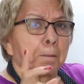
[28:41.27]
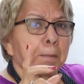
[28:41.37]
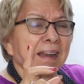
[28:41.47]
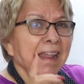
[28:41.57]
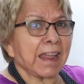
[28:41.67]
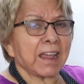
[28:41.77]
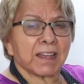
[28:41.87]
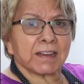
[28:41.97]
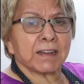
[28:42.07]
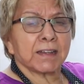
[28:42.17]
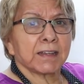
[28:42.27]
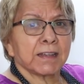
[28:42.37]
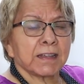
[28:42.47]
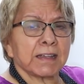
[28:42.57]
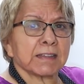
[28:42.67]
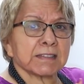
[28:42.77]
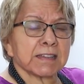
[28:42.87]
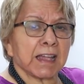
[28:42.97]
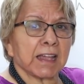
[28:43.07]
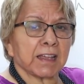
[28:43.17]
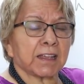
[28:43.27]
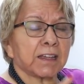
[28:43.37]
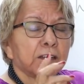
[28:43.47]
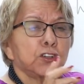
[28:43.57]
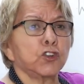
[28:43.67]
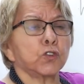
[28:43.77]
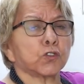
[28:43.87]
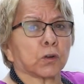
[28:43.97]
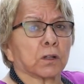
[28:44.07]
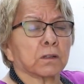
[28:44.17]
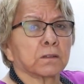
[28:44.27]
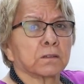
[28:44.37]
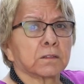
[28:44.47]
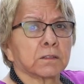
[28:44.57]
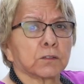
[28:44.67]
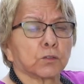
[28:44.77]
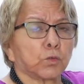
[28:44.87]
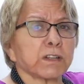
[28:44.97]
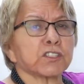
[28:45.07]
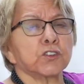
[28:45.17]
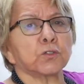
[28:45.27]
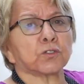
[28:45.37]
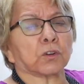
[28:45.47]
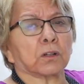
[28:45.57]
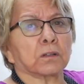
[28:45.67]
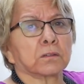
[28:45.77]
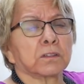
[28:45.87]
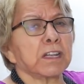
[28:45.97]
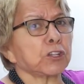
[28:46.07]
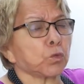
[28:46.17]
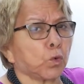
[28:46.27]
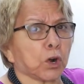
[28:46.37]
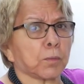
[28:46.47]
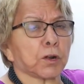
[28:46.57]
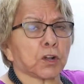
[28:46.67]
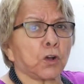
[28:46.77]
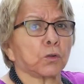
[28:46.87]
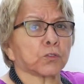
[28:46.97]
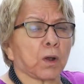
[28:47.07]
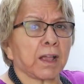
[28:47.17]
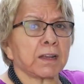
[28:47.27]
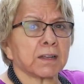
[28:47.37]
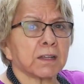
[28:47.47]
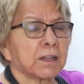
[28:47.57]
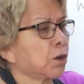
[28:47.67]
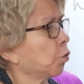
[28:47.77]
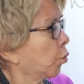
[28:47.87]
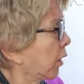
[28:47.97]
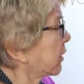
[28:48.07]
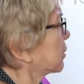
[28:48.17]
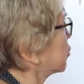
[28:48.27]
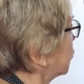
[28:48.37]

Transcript: But N is a neutral. What's neutral? Neither warm or cold, right? What is